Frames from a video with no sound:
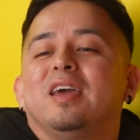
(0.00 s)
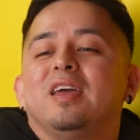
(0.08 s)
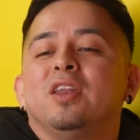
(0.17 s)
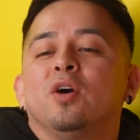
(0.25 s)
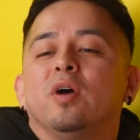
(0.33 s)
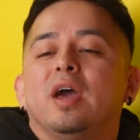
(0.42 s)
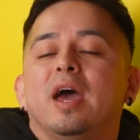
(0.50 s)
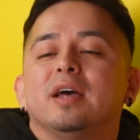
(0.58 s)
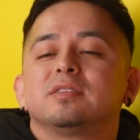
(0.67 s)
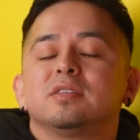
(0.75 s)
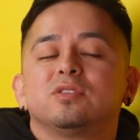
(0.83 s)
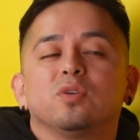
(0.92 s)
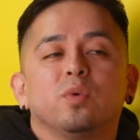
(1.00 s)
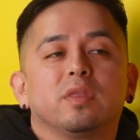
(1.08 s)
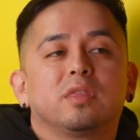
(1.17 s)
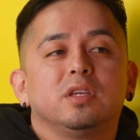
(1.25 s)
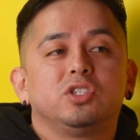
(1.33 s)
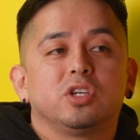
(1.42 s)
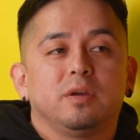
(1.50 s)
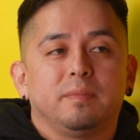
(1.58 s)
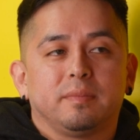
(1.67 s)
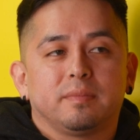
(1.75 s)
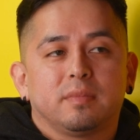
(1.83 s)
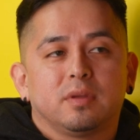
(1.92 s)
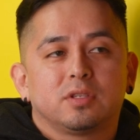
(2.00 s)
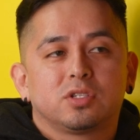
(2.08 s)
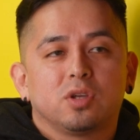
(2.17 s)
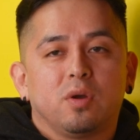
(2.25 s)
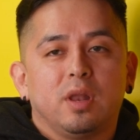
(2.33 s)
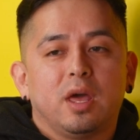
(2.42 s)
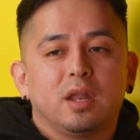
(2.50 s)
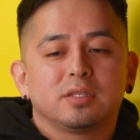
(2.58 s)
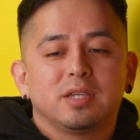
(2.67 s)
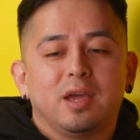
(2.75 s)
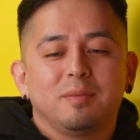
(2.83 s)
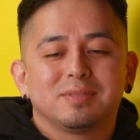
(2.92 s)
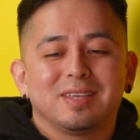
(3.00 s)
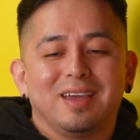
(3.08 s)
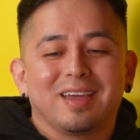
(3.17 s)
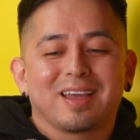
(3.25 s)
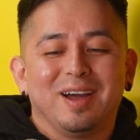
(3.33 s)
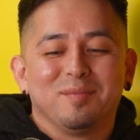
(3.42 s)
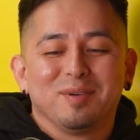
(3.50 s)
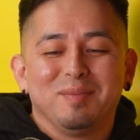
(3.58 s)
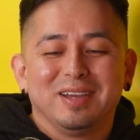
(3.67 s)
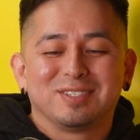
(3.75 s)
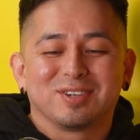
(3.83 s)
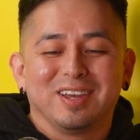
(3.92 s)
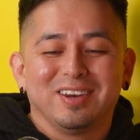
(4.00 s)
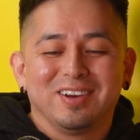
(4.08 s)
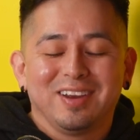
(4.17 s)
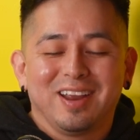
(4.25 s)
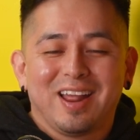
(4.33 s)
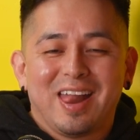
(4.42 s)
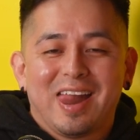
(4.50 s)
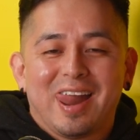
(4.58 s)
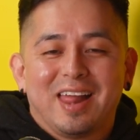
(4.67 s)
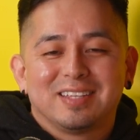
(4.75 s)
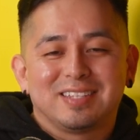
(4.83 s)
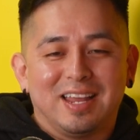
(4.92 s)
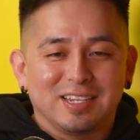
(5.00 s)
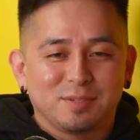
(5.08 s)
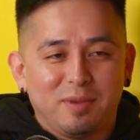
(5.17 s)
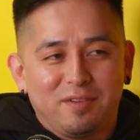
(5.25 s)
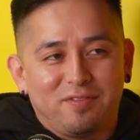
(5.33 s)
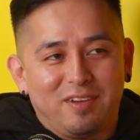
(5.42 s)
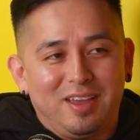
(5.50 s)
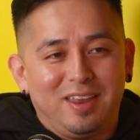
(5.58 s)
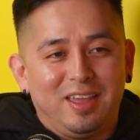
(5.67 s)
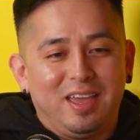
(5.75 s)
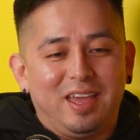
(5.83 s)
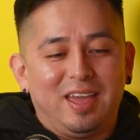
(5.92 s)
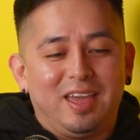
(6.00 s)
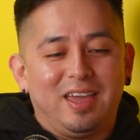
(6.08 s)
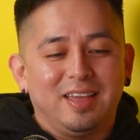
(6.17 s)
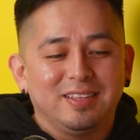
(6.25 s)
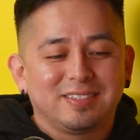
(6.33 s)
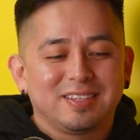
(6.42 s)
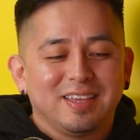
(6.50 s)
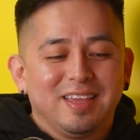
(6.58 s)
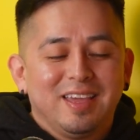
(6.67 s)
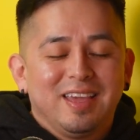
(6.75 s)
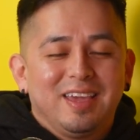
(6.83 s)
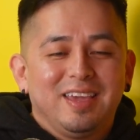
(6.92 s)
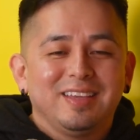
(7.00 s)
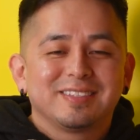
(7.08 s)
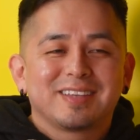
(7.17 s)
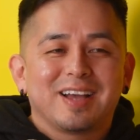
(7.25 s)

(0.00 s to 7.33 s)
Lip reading: No, it has to do with the gym. So a lot of times, like I'm with my trainer / my friend, and he's